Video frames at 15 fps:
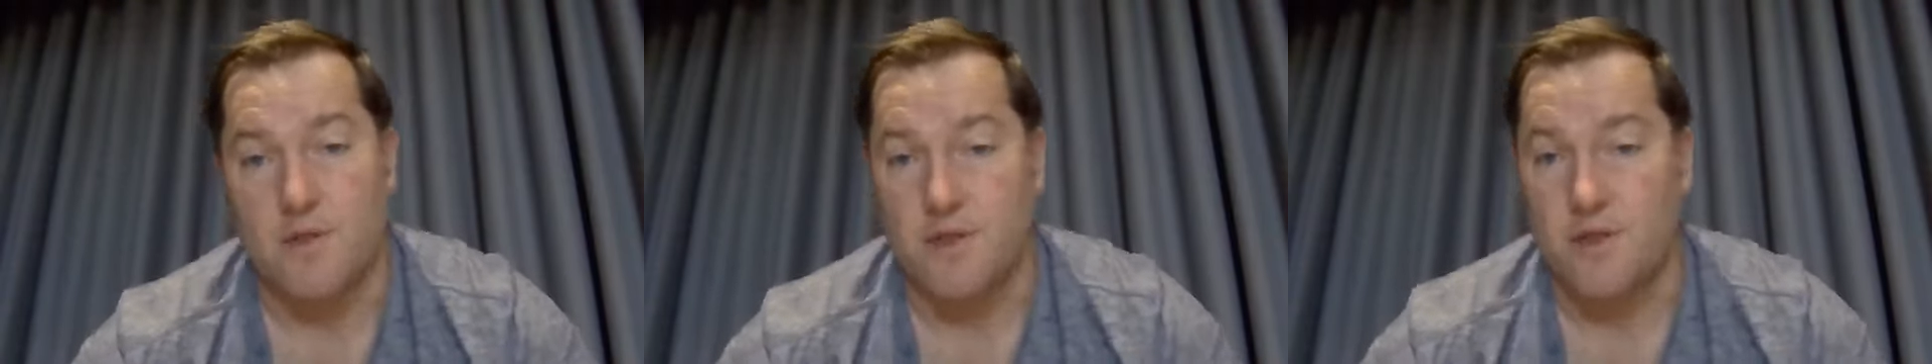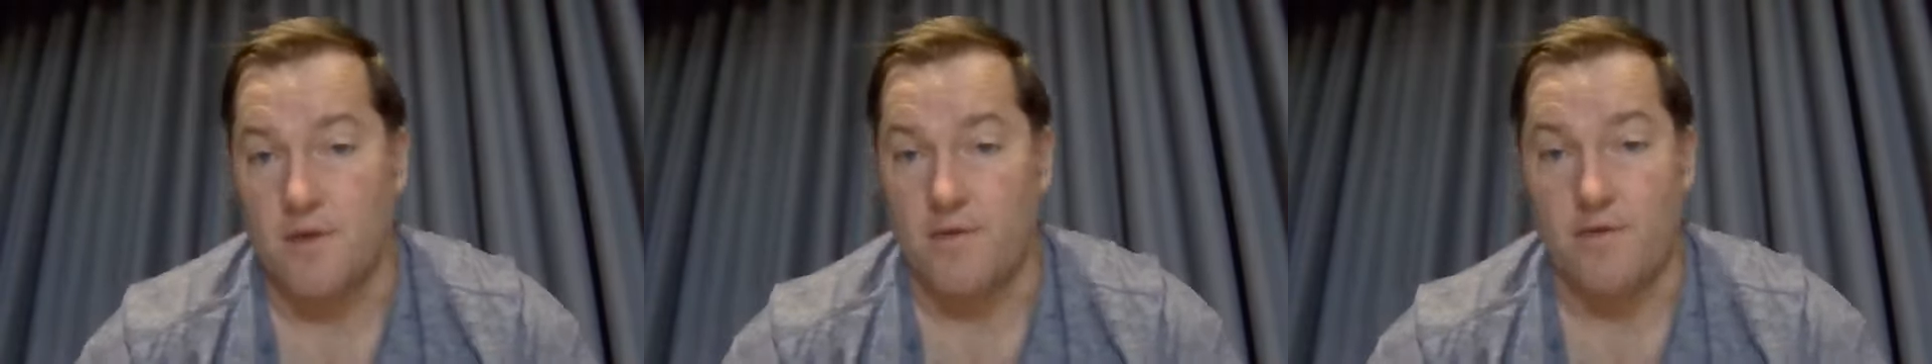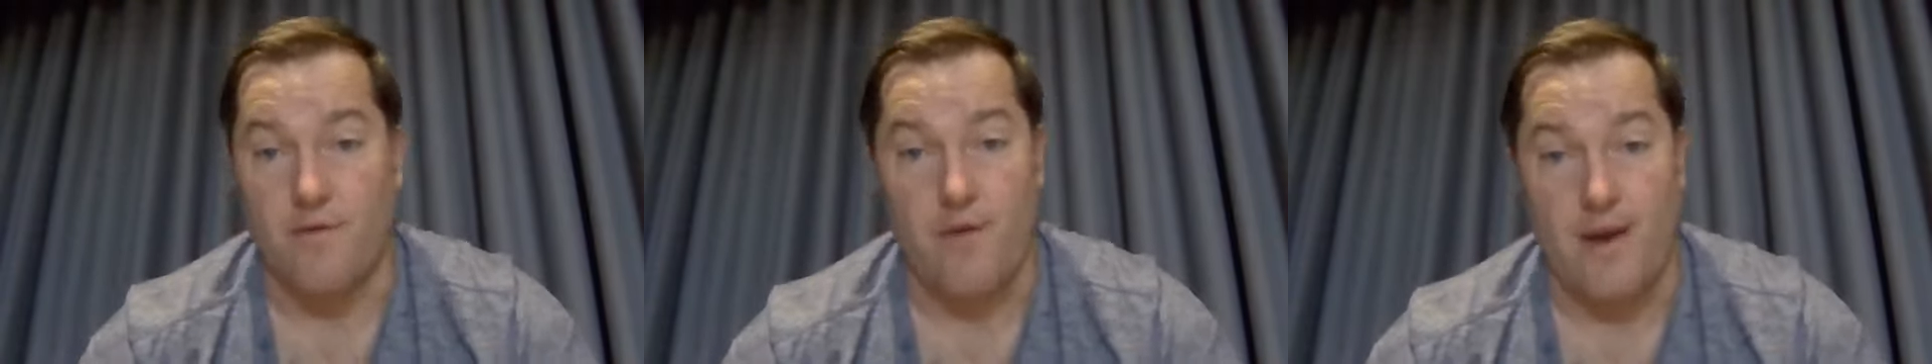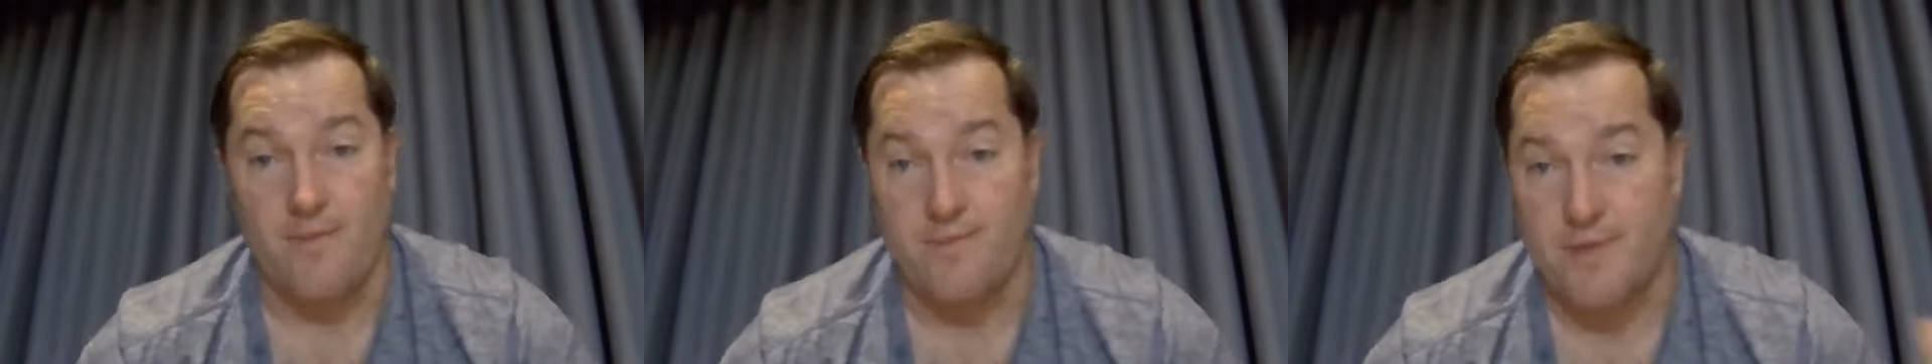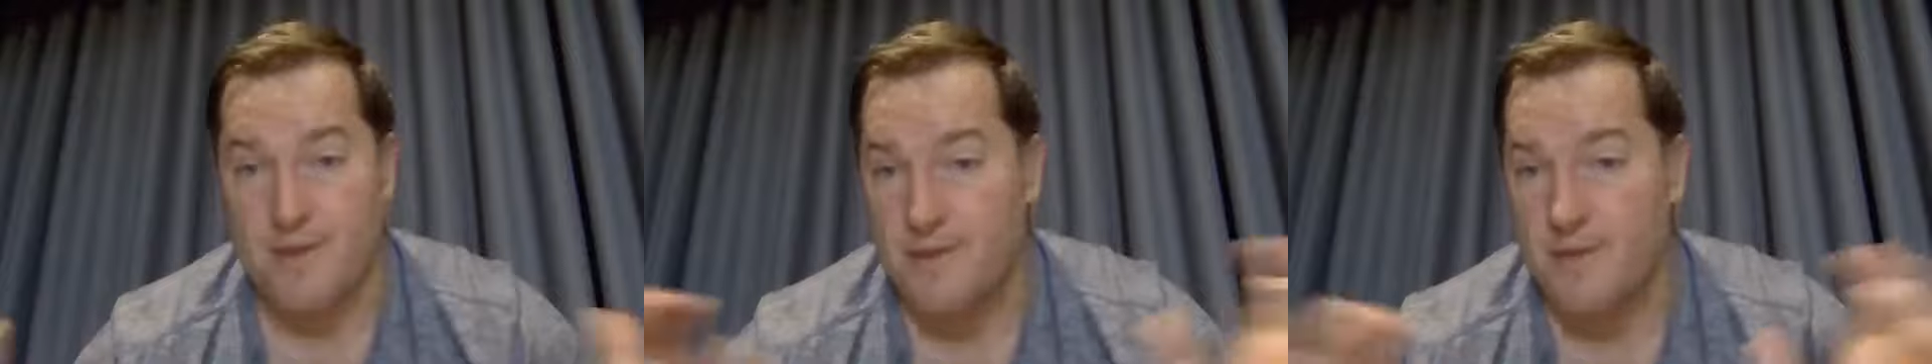which sort of
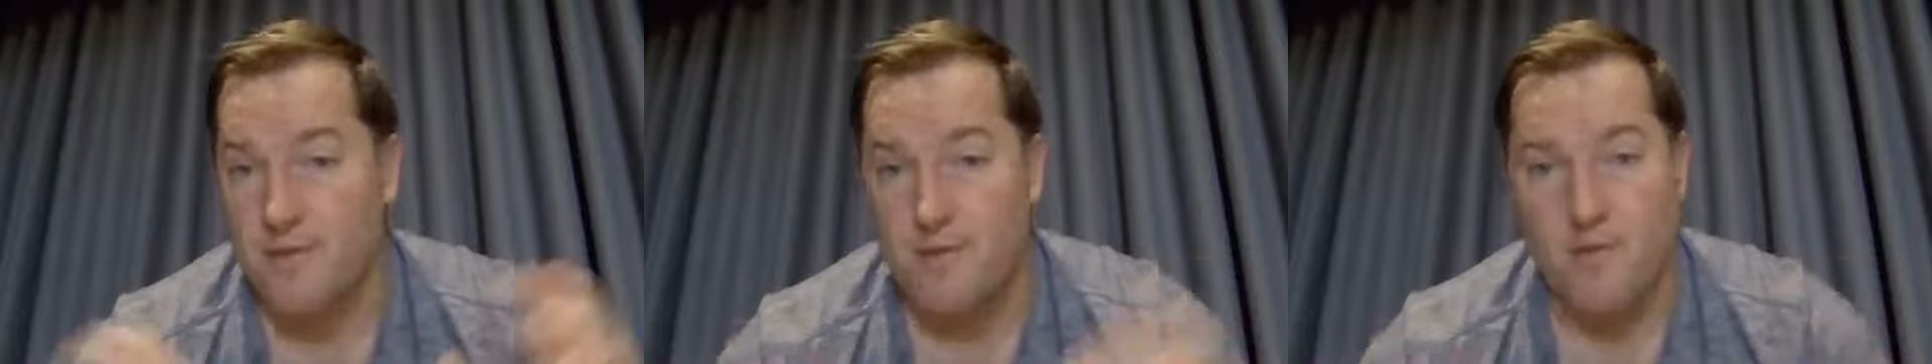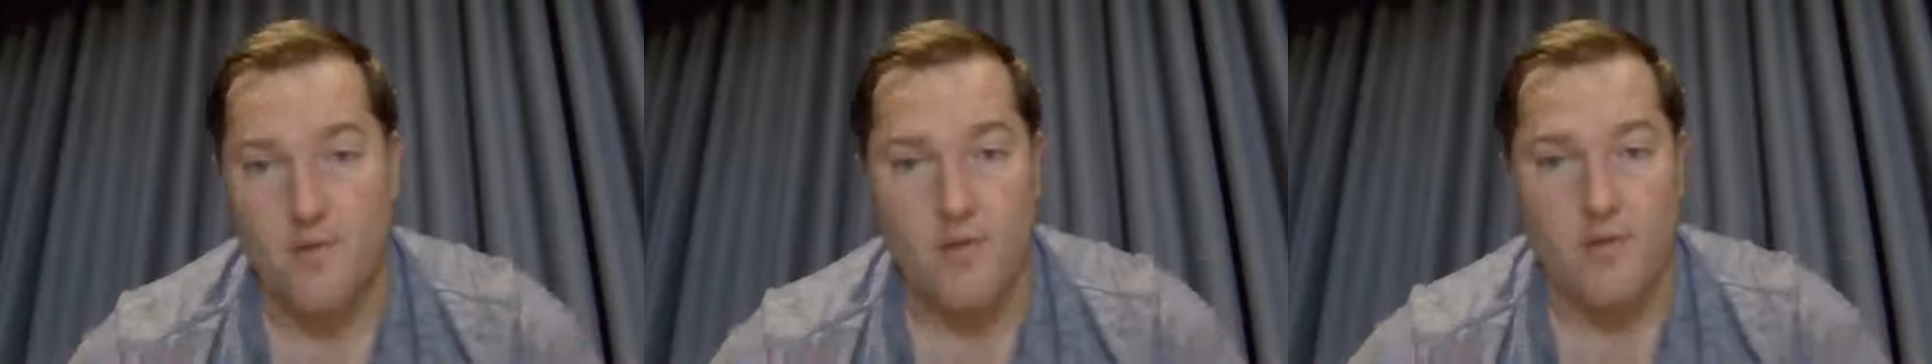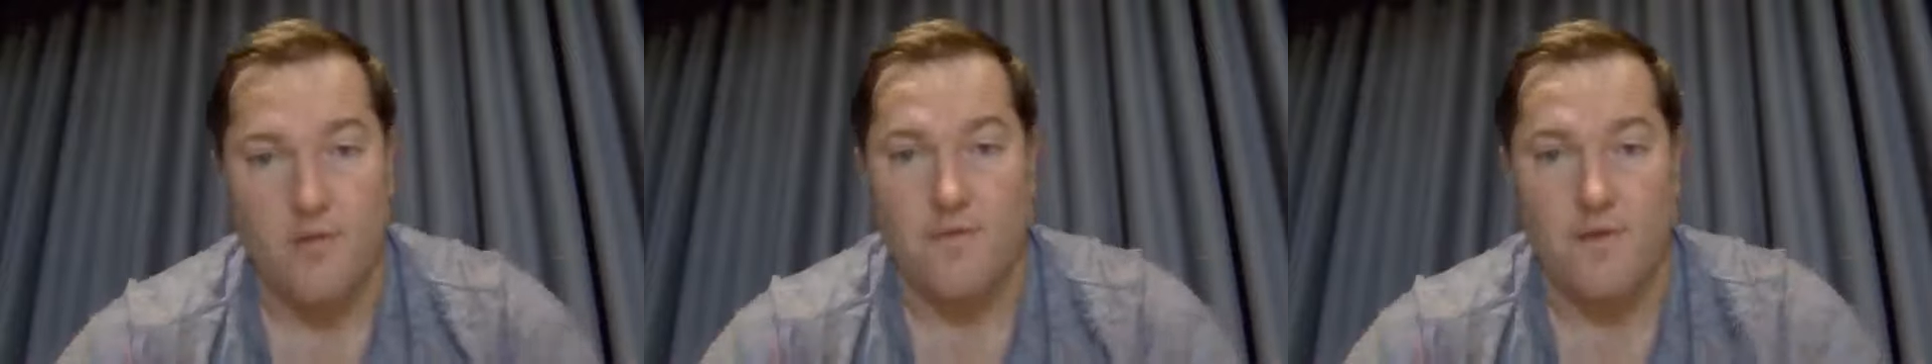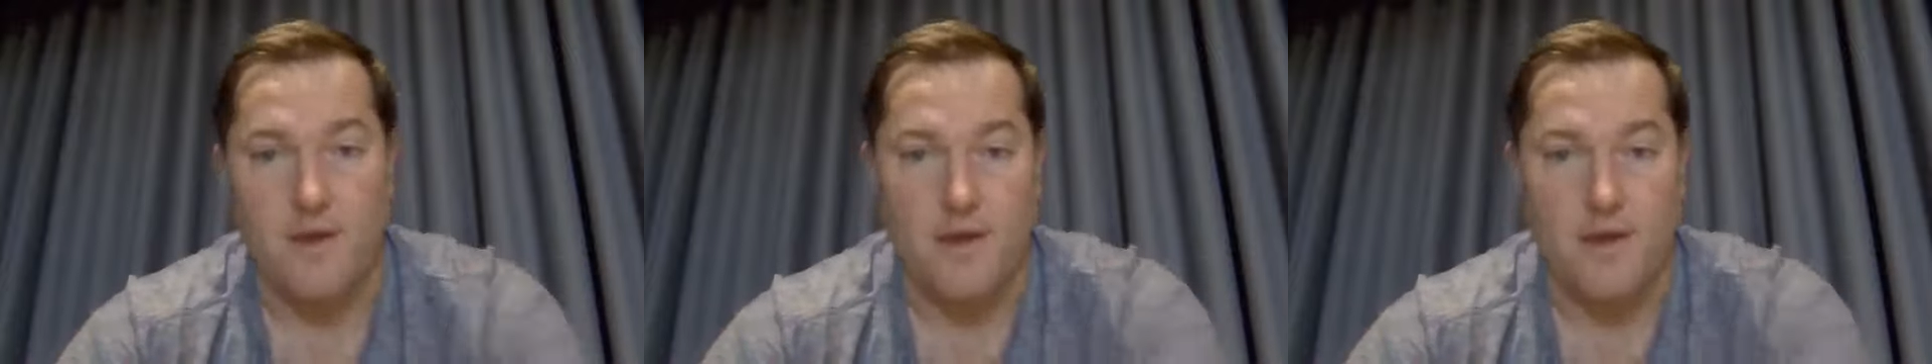wraps all of